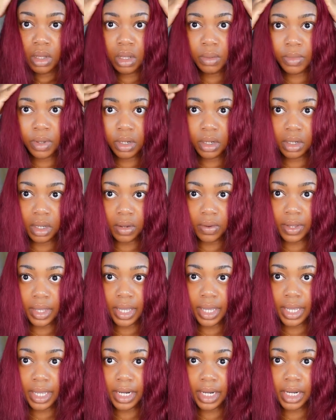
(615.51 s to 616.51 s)
I'm gonna go
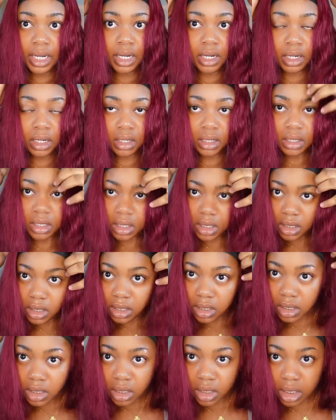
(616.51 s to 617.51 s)
ahead and
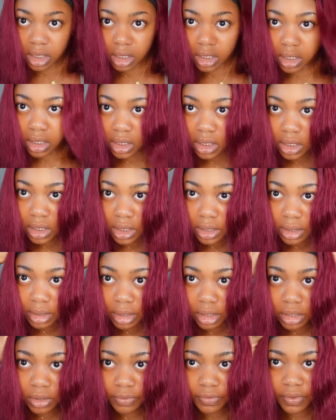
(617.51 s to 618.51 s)

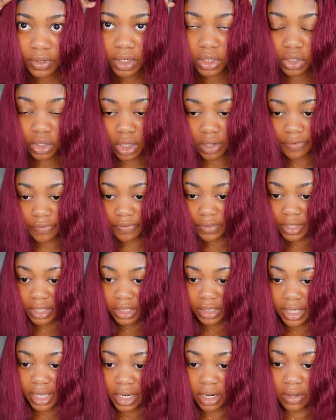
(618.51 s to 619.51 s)
finish off
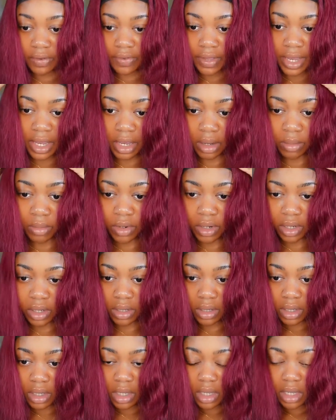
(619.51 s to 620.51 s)
this side off
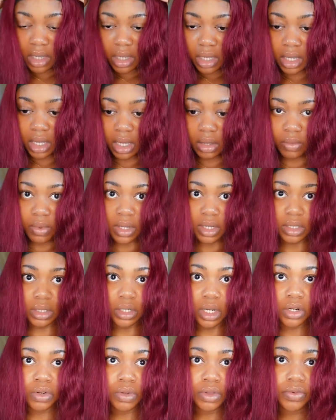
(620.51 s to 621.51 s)
camera and we can
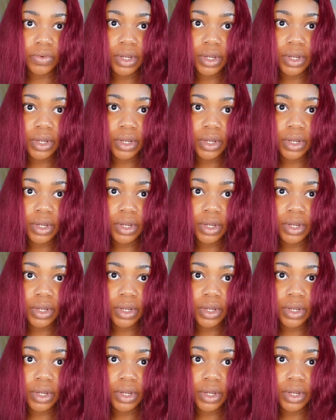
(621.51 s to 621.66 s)
start doing the